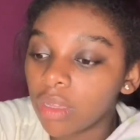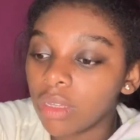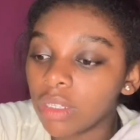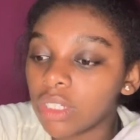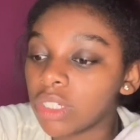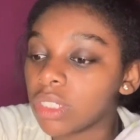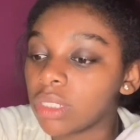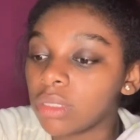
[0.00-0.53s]

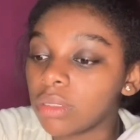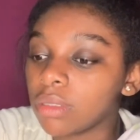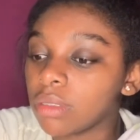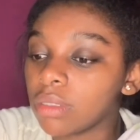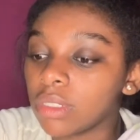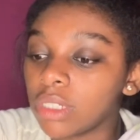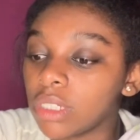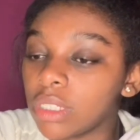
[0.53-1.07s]
she
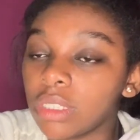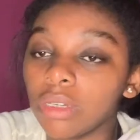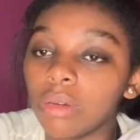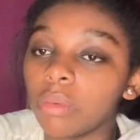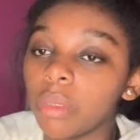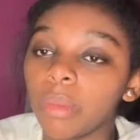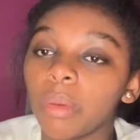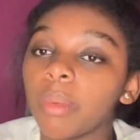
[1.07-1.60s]
still will
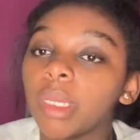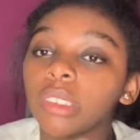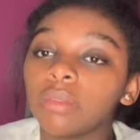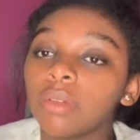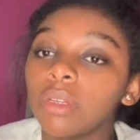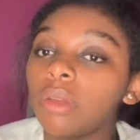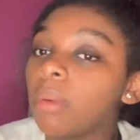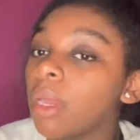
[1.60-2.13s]
be my best
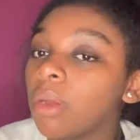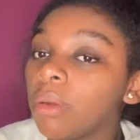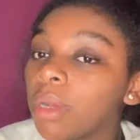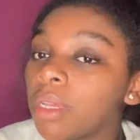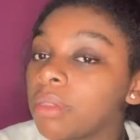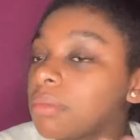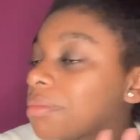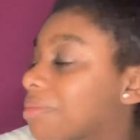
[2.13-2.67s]
friend no matter
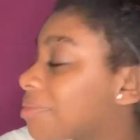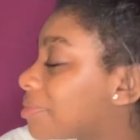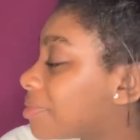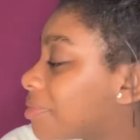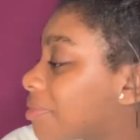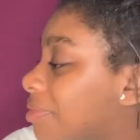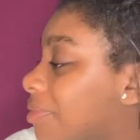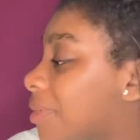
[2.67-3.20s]
what,
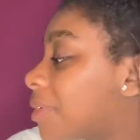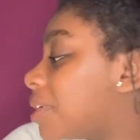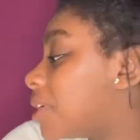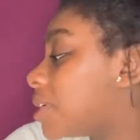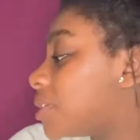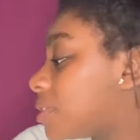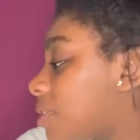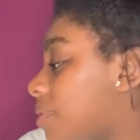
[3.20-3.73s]

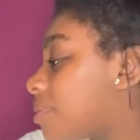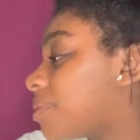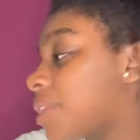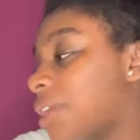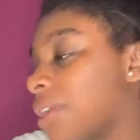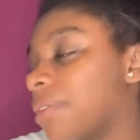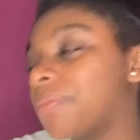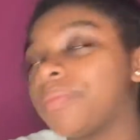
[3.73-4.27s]
you
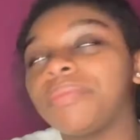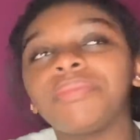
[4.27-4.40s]
know.